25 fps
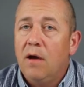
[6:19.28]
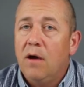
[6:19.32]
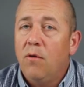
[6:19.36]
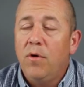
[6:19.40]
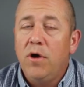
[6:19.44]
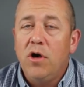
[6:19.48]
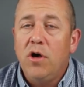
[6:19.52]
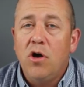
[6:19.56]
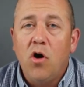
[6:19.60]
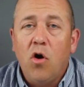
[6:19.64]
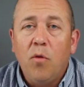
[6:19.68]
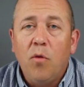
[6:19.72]

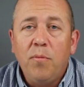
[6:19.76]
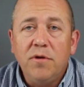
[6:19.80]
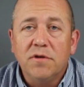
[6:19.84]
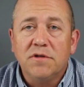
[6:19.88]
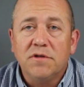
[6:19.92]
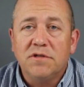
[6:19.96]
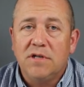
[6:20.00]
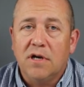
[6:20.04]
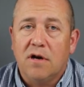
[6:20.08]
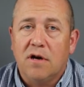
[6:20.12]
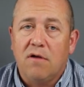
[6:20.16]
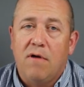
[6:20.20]
We hope you'll
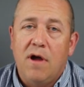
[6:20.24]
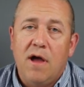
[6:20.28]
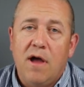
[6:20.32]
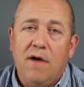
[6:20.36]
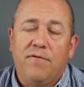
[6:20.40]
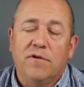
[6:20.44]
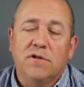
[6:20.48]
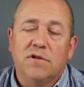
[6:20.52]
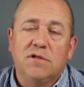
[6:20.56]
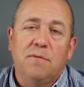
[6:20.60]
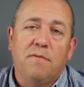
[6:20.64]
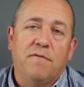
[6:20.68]
stick
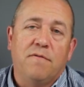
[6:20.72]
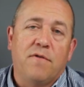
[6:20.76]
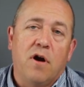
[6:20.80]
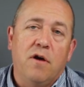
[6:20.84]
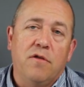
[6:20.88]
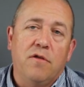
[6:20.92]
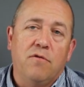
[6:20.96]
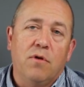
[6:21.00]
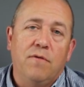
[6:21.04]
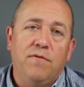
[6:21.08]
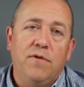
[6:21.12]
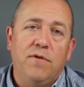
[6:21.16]
around for some of our
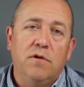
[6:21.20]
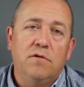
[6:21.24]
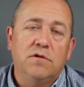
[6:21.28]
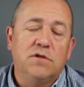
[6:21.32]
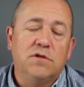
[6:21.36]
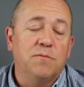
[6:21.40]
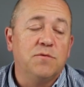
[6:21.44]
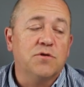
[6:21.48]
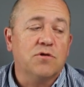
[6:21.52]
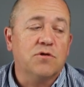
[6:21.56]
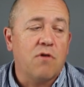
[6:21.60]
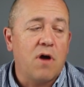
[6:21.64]
other reviews.
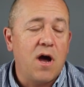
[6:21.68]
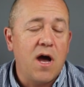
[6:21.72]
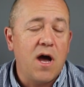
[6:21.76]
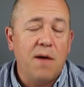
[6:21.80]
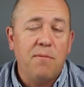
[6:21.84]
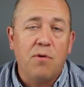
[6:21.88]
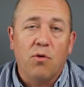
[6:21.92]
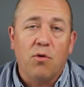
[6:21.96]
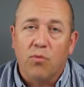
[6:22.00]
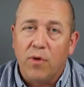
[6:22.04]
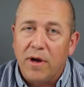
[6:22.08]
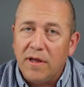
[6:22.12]

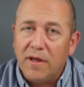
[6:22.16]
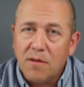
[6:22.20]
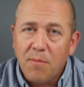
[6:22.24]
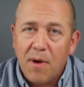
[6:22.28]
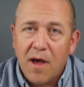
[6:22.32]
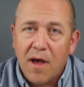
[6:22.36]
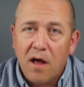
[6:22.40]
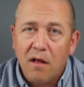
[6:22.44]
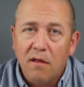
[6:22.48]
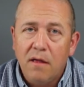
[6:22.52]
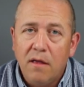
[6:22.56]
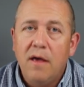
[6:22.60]
Subscribe, ring the
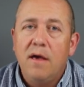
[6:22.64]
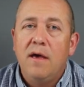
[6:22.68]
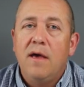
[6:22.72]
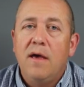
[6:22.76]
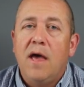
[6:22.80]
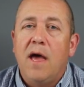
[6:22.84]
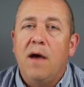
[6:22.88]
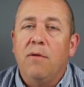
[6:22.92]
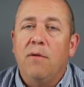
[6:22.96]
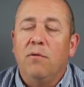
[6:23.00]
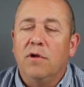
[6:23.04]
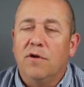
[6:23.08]
bell,
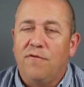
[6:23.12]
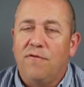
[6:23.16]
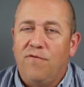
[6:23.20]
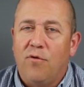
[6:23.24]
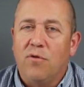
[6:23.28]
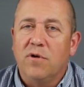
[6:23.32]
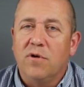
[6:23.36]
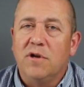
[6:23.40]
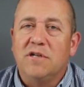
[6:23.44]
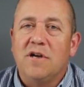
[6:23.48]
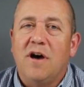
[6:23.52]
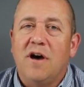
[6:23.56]
and we look
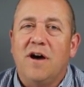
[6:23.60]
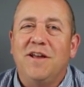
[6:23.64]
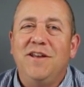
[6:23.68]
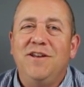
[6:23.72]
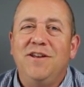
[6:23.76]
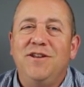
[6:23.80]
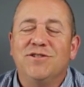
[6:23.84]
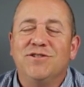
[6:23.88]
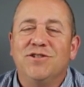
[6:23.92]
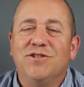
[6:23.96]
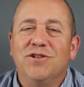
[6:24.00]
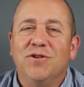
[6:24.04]
forward to talking
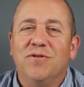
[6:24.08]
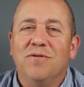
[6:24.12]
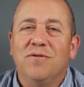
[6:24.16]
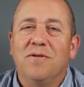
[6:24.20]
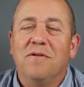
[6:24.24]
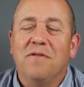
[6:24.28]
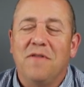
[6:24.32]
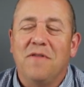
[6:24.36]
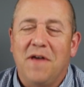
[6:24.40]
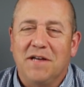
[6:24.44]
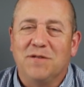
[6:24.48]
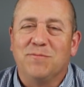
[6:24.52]
to you
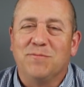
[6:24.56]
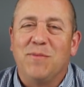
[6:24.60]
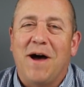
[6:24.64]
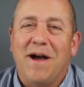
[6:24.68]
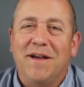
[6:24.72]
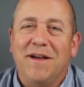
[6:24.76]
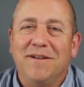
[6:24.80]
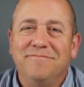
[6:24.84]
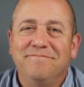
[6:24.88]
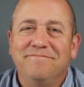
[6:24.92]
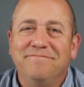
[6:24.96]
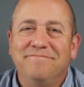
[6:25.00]
soon. Thanks,
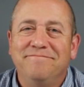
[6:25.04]
bye.